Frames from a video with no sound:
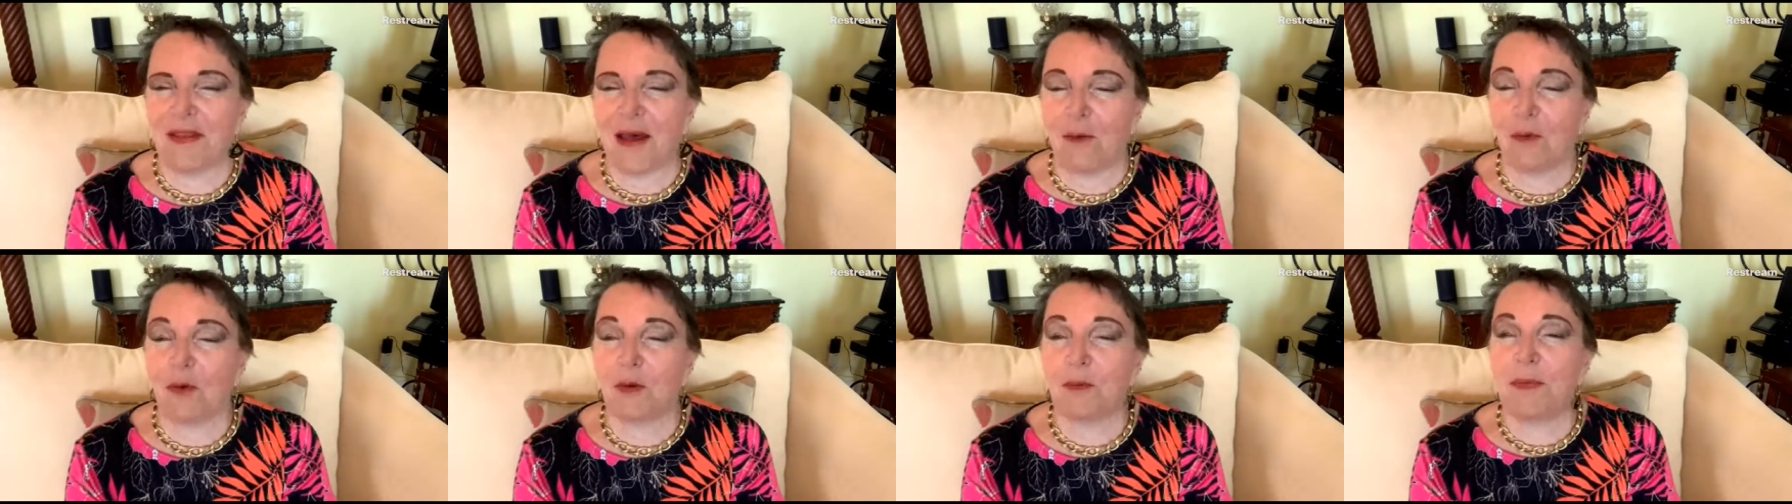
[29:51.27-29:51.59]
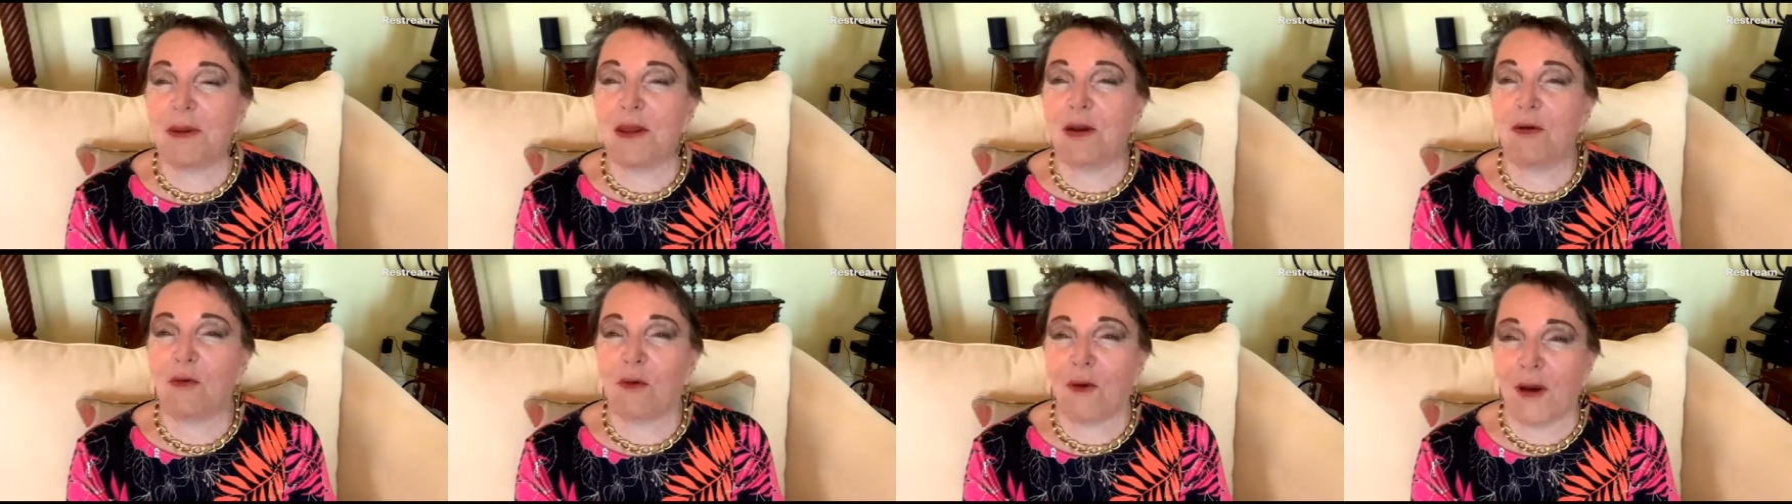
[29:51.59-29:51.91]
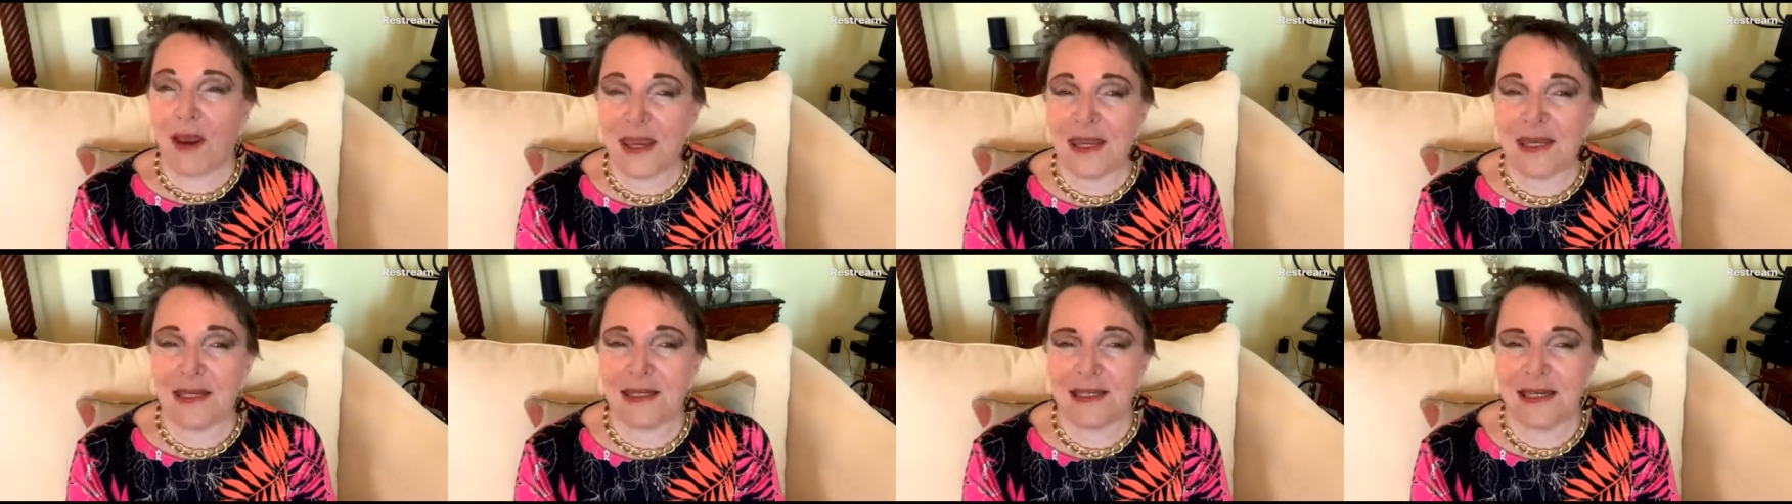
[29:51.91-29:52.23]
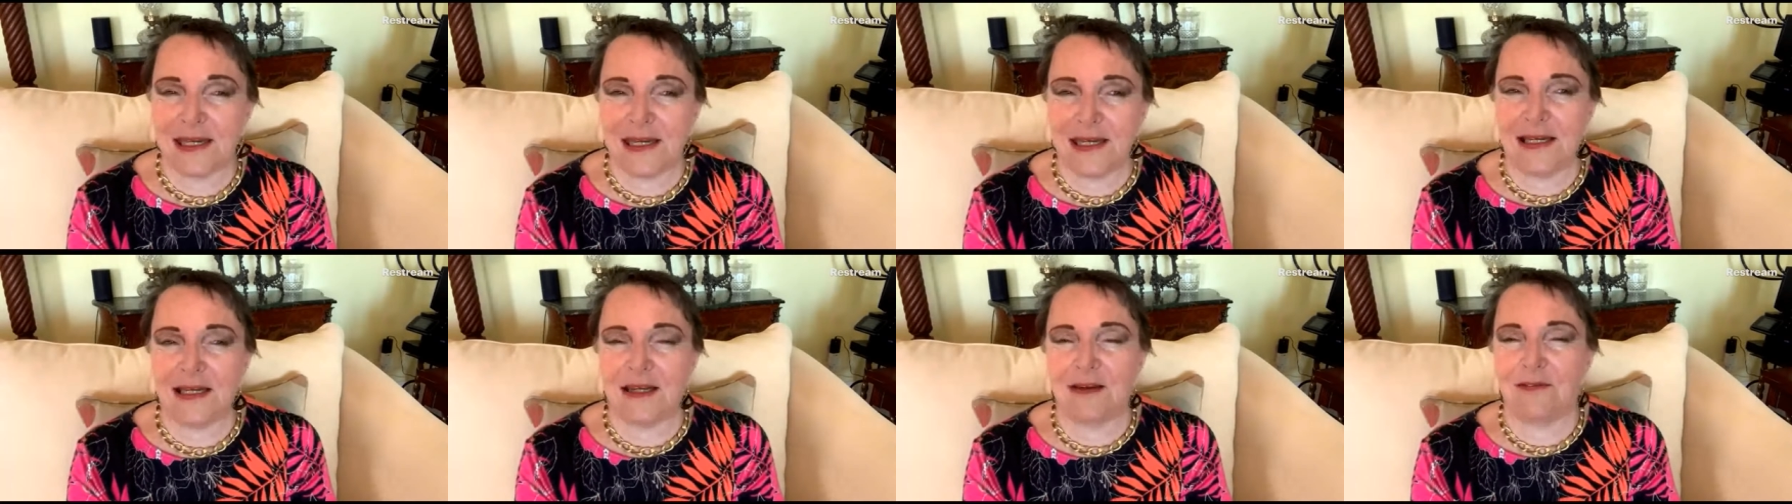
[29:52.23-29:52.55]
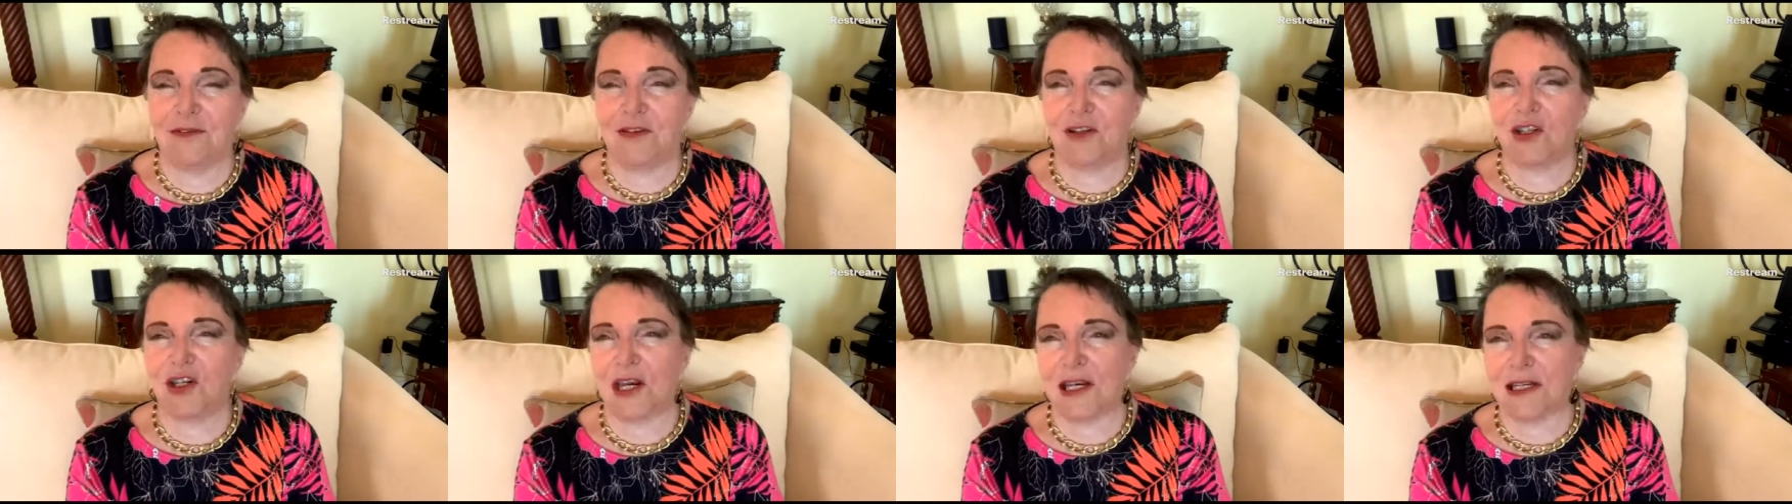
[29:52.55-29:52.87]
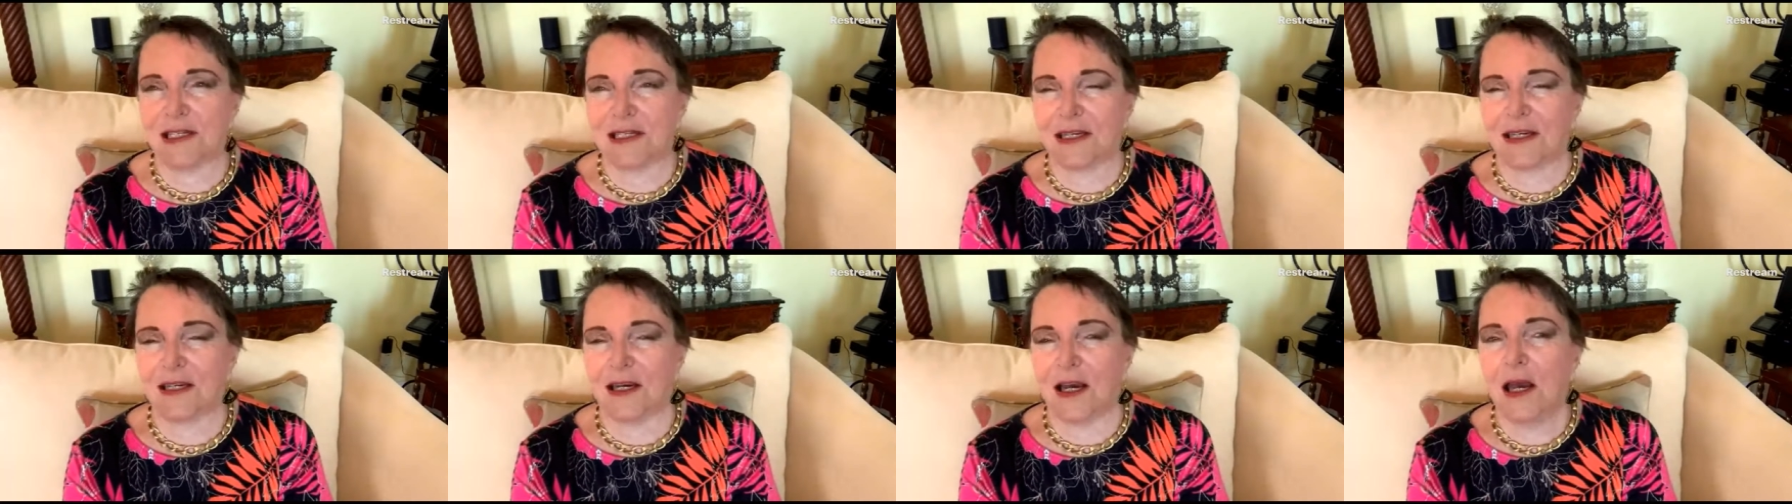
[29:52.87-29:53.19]
that would be great. Healing for
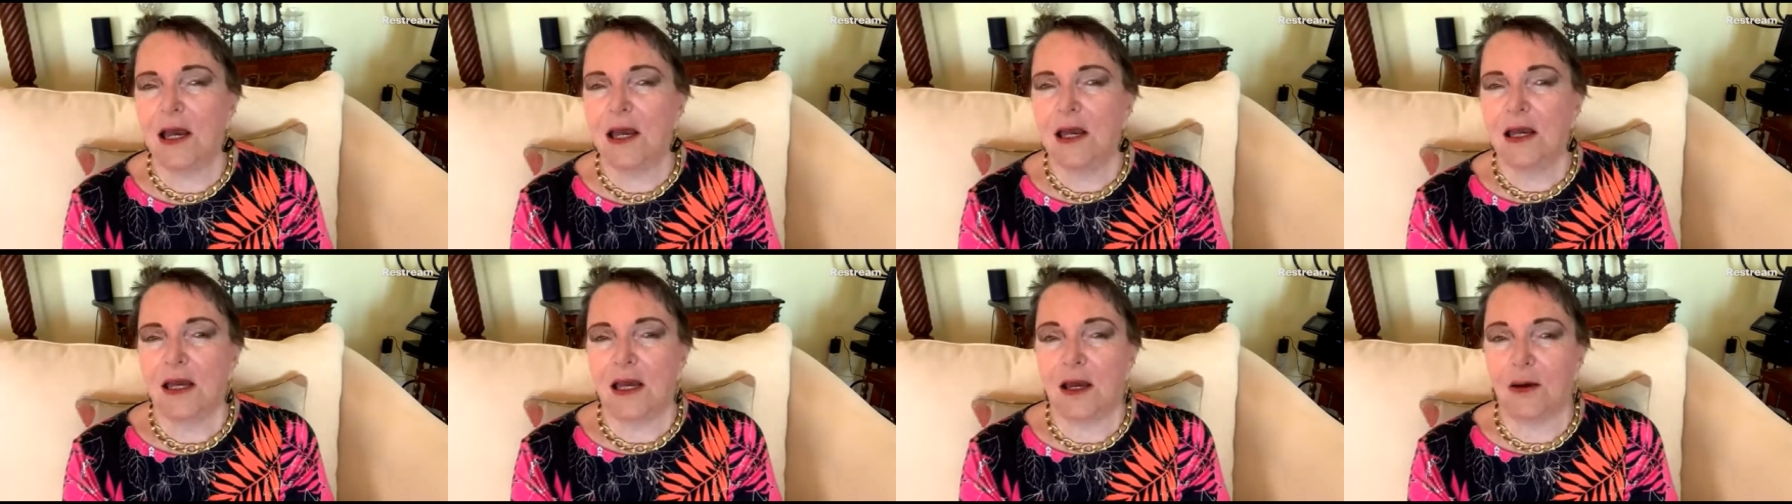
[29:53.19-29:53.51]
Jessica.